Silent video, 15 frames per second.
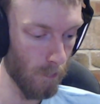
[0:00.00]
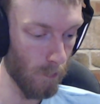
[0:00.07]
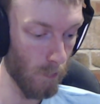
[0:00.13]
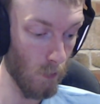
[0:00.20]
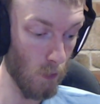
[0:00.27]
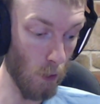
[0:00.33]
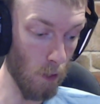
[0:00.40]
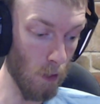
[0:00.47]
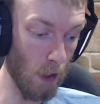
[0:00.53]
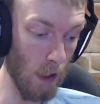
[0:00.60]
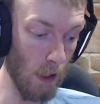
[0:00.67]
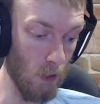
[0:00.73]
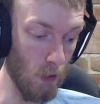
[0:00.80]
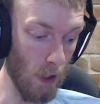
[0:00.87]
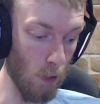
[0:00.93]

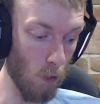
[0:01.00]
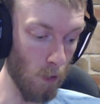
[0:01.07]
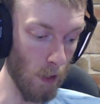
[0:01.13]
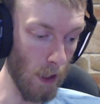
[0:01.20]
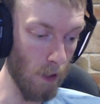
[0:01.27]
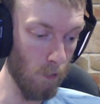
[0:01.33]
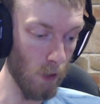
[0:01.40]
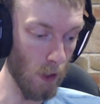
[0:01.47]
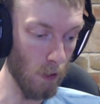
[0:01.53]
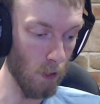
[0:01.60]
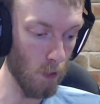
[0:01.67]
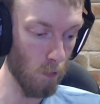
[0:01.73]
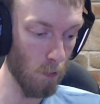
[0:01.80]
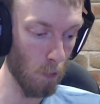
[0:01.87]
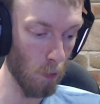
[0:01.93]
Togekiss I don't have yet, and
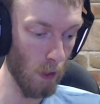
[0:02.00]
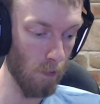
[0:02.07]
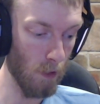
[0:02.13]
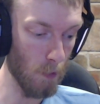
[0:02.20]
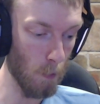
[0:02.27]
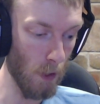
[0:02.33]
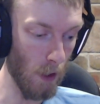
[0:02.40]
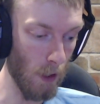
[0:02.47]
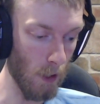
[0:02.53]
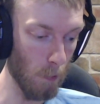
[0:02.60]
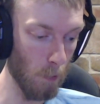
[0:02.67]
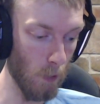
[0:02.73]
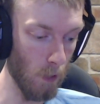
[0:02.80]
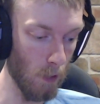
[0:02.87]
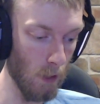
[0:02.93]
it's from a previous pack,
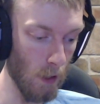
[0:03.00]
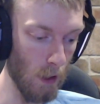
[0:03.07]
but